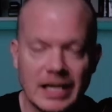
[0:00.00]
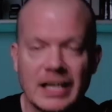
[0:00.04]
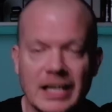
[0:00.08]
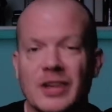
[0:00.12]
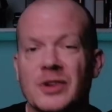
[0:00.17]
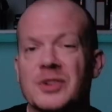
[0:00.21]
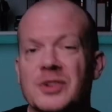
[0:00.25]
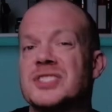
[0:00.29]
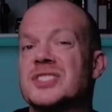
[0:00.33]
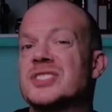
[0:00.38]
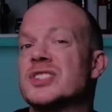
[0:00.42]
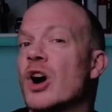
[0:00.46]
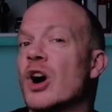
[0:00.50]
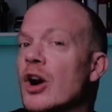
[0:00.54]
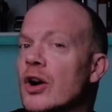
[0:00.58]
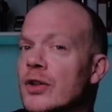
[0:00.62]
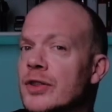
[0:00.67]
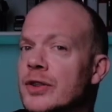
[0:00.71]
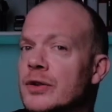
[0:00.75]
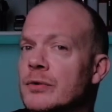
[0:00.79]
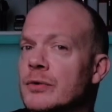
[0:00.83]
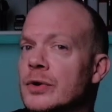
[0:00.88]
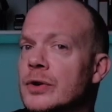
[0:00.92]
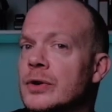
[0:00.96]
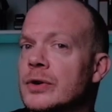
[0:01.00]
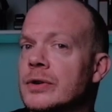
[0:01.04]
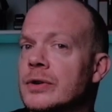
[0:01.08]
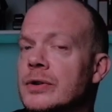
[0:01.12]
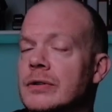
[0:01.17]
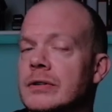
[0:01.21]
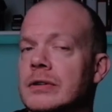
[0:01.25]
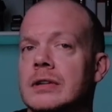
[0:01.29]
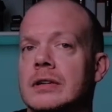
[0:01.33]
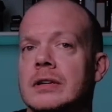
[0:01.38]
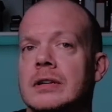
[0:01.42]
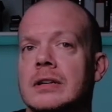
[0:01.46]
he'll start on the
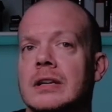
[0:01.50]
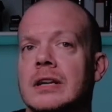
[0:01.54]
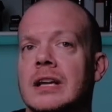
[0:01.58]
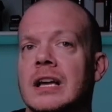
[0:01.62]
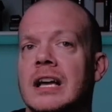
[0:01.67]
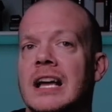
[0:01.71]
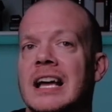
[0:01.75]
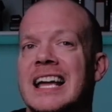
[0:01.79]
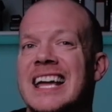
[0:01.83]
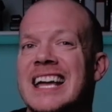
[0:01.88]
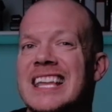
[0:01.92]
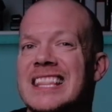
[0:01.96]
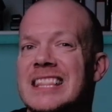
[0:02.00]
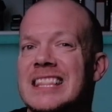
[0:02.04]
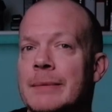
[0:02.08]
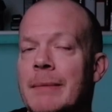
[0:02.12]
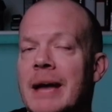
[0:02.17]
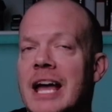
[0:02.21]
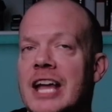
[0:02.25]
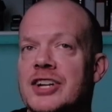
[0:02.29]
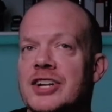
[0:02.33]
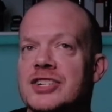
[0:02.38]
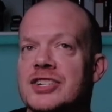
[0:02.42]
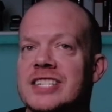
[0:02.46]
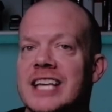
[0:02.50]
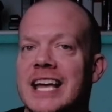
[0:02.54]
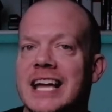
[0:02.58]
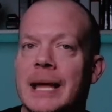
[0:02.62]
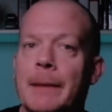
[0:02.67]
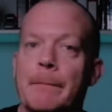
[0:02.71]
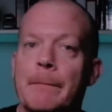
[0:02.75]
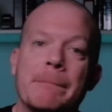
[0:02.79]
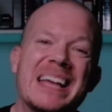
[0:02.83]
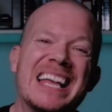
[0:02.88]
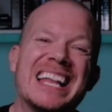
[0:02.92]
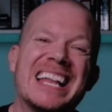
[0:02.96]
root, hit the major
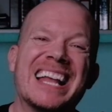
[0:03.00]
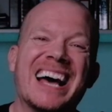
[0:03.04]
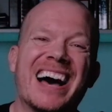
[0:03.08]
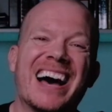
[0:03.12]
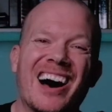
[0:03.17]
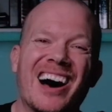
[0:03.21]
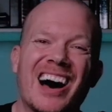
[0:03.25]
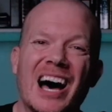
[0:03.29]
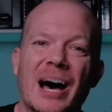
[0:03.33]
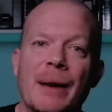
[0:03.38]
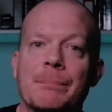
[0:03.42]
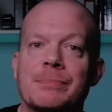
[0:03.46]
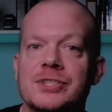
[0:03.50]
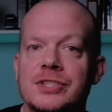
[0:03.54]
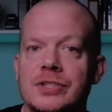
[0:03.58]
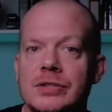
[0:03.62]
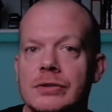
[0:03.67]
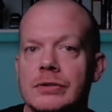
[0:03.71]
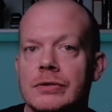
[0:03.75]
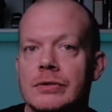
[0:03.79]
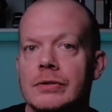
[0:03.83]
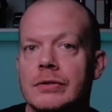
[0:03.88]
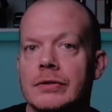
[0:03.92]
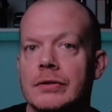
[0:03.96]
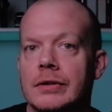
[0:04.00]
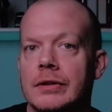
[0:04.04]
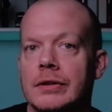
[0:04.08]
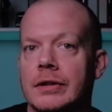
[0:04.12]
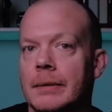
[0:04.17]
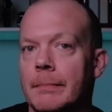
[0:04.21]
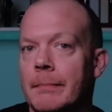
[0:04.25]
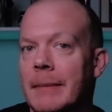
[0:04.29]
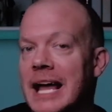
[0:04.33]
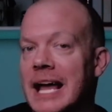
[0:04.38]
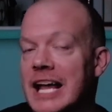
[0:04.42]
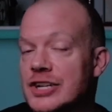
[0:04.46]
2nd, bend up to
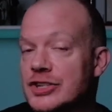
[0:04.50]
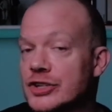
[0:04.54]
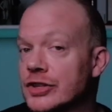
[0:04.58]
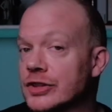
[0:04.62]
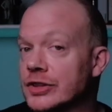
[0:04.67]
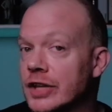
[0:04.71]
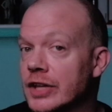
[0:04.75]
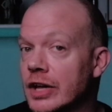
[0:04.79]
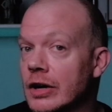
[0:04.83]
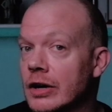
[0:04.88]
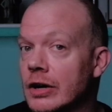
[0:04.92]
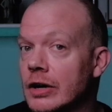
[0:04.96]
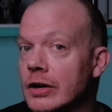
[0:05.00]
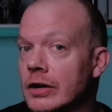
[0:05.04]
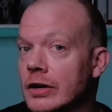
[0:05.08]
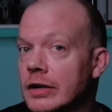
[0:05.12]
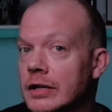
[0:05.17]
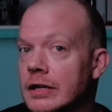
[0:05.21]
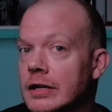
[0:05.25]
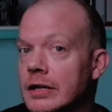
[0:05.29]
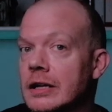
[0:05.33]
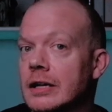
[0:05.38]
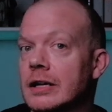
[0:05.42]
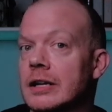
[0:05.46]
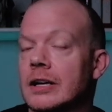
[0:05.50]
the major 3rd,